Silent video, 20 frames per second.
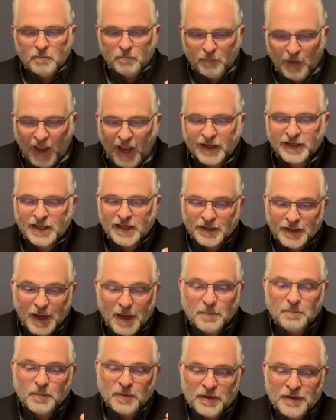Backing
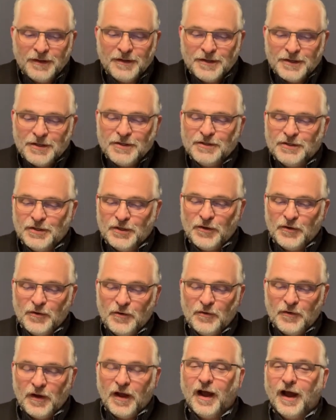up
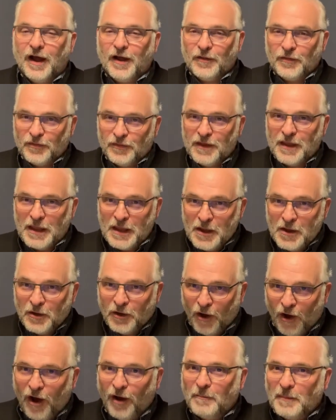to the
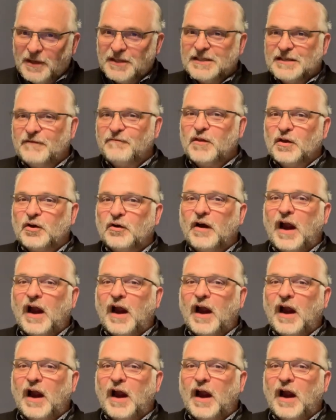comments of the